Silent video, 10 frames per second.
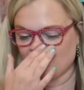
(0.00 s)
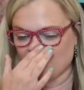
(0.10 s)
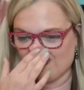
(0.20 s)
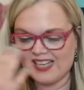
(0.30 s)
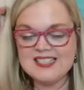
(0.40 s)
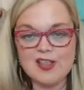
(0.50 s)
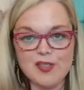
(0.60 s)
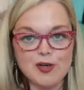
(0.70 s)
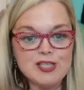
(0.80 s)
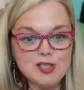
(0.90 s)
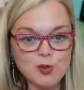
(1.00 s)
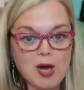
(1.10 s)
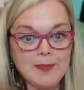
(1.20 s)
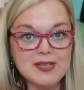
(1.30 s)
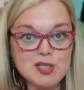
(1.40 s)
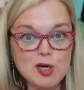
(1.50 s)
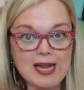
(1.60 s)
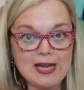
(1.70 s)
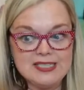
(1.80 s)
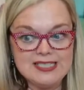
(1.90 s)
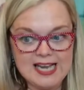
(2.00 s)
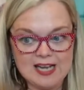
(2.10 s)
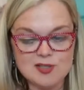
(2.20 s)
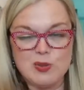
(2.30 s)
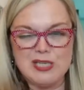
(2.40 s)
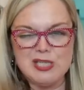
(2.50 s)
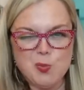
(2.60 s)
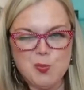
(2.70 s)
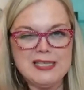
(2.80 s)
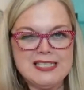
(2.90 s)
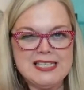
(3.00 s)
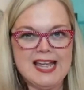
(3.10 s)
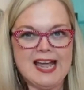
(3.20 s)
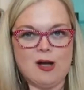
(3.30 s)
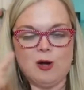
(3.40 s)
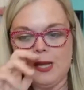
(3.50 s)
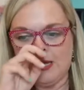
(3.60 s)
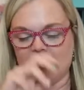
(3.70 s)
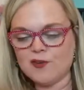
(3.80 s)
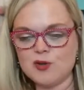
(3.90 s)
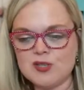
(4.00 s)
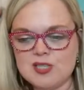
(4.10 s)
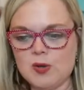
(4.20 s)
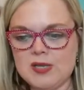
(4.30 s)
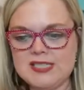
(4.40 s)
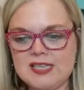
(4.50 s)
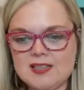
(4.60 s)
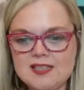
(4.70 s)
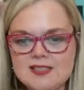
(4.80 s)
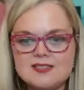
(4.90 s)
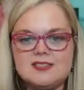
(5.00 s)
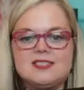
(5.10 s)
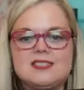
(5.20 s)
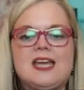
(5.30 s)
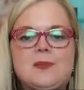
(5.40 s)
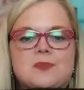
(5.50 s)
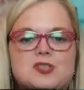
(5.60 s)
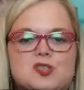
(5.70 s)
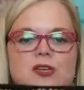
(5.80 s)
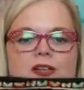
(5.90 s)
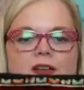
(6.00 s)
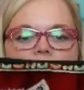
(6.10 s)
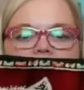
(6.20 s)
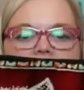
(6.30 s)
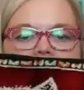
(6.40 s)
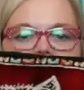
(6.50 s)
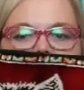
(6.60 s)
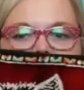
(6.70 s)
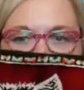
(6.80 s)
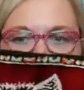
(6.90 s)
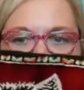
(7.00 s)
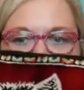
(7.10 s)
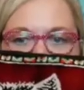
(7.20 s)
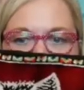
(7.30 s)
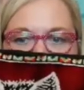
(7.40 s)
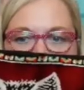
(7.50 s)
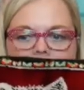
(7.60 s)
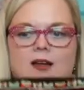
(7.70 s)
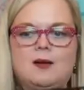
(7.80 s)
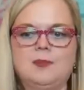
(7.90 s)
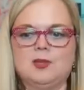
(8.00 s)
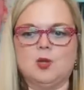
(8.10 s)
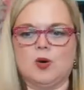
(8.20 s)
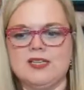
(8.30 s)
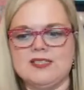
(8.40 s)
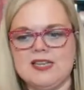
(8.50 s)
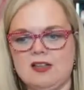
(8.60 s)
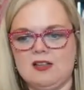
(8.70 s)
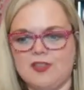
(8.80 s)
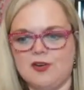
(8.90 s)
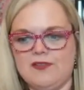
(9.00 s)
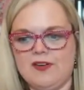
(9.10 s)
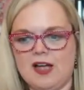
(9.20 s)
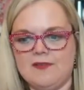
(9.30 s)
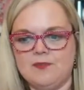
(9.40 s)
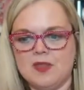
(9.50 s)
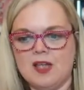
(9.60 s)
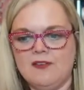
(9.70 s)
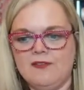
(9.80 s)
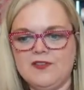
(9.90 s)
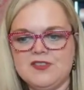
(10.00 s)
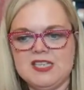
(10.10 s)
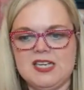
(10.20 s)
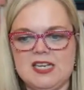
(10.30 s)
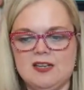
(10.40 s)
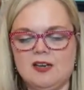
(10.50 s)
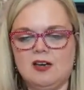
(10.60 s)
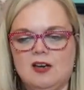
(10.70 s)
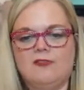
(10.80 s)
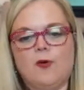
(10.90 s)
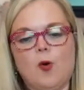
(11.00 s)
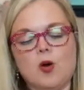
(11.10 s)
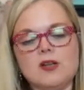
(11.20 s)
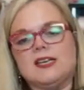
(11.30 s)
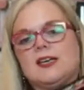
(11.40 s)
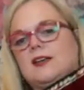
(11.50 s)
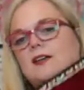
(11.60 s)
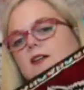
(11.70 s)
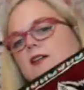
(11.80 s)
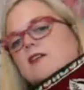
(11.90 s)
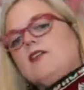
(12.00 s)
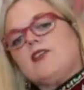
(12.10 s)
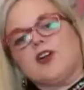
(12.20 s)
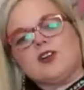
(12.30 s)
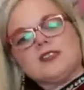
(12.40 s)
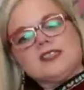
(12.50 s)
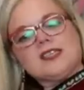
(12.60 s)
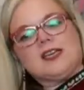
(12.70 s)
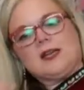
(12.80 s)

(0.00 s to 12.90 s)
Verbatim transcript: is at 32. I'm gonna start counting down. So get your bids in now if you're still wanting this tapestry of the kitties. Um, Lori is now at 35. 15, 14, 13,